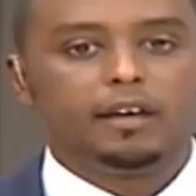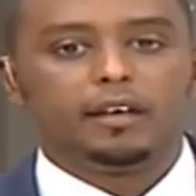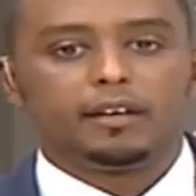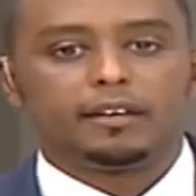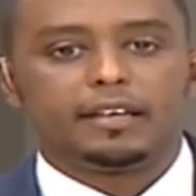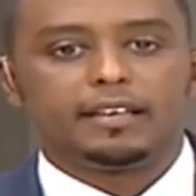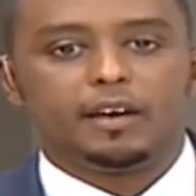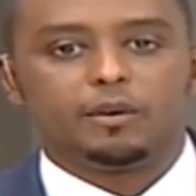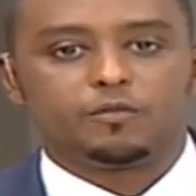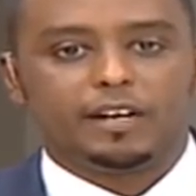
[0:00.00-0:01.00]
Kenya
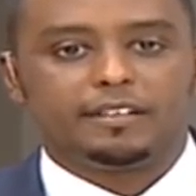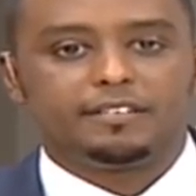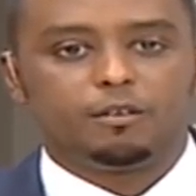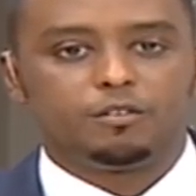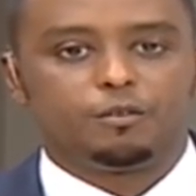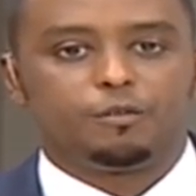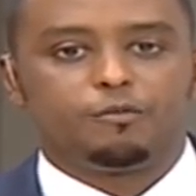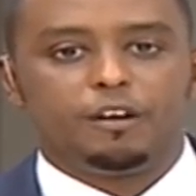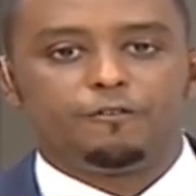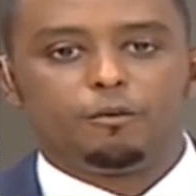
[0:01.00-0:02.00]
Airways Flight
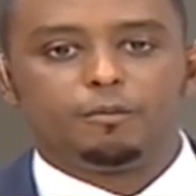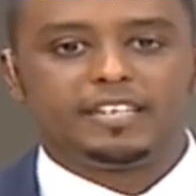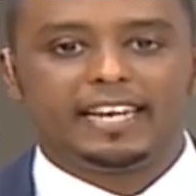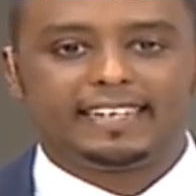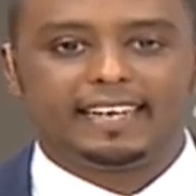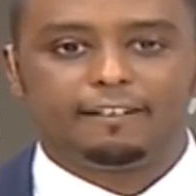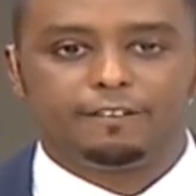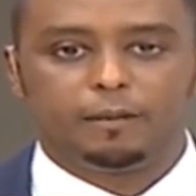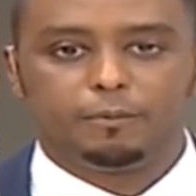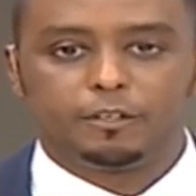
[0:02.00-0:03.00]
003 from JFK
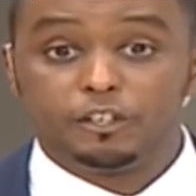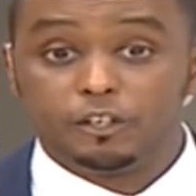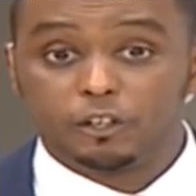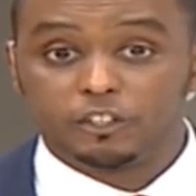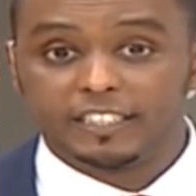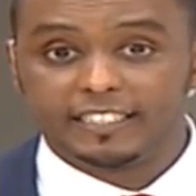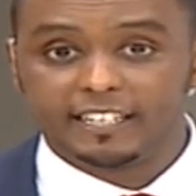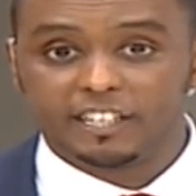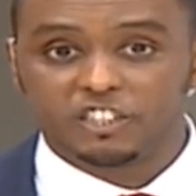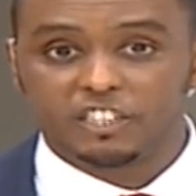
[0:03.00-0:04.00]
Airport in New York City
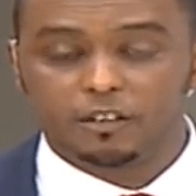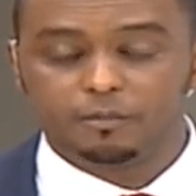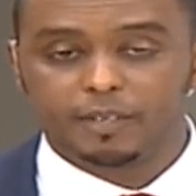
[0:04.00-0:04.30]
touched down